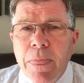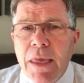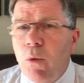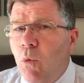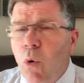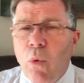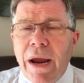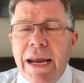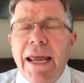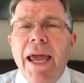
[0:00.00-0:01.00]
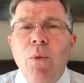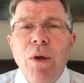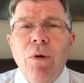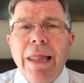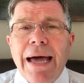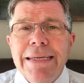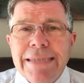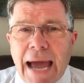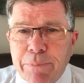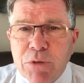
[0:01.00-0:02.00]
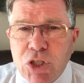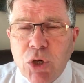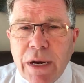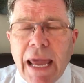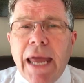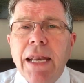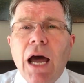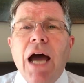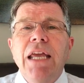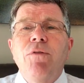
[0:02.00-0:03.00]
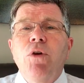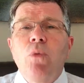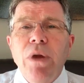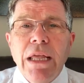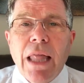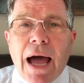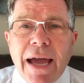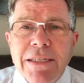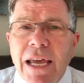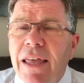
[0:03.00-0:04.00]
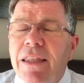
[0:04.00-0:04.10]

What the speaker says: it will reign, and we will adapt to it and not even realize